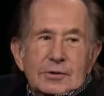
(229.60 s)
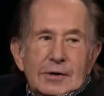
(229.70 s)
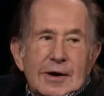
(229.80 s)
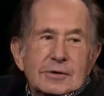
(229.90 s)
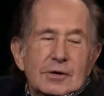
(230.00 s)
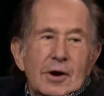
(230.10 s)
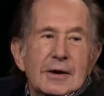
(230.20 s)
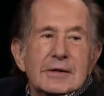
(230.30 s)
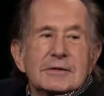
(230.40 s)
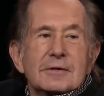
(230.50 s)
and, and cut,
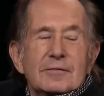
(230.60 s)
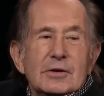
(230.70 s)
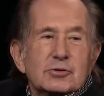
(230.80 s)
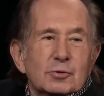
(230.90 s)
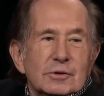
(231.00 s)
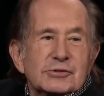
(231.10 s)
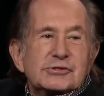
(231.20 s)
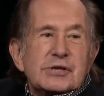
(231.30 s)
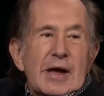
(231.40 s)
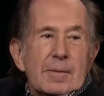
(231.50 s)
cut, individual
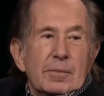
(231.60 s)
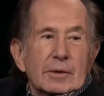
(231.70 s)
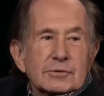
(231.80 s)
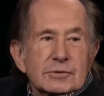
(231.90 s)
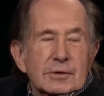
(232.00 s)
samples,